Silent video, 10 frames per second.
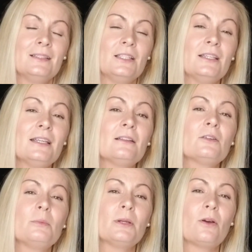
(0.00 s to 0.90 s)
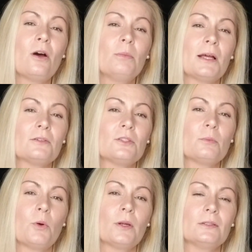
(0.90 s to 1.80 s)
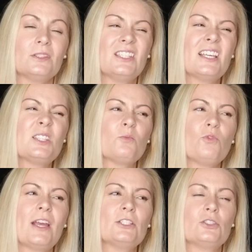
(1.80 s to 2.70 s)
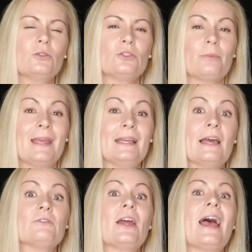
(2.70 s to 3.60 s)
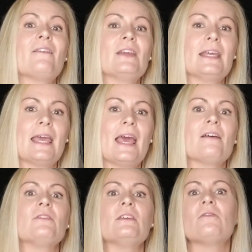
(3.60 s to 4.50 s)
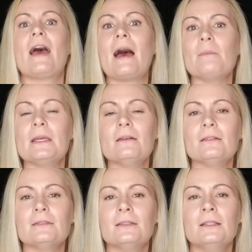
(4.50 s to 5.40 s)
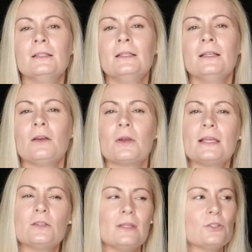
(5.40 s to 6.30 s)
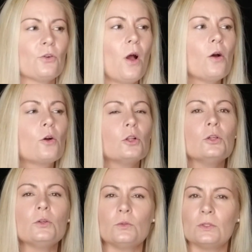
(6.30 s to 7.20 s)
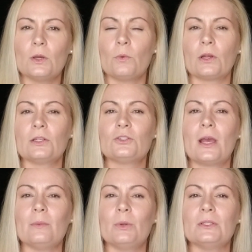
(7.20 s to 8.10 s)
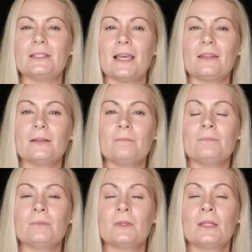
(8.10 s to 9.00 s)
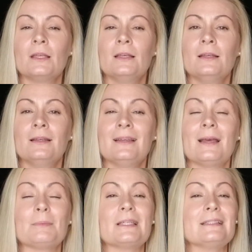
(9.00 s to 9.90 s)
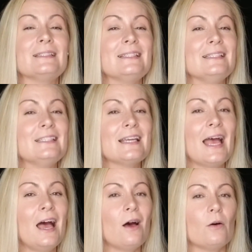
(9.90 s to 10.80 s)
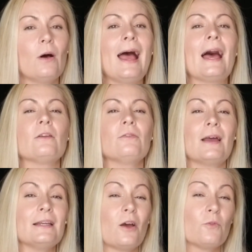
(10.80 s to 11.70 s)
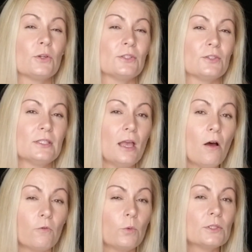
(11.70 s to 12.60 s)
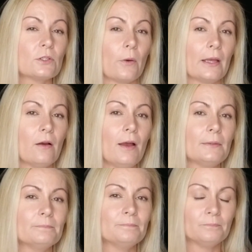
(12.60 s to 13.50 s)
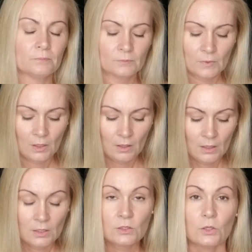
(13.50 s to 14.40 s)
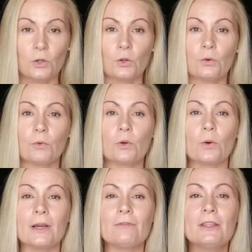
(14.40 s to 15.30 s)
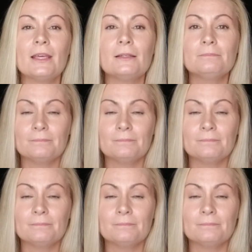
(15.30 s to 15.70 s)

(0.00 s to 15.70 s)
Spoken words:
you need a little bit of gallbladder support. You had some right shoulder pain after having a heavy fat meal. Okay, so these are all clues that we're going to try to put together. I'm going to teach you how to find out for yourself what's going on. So you're going to record everything.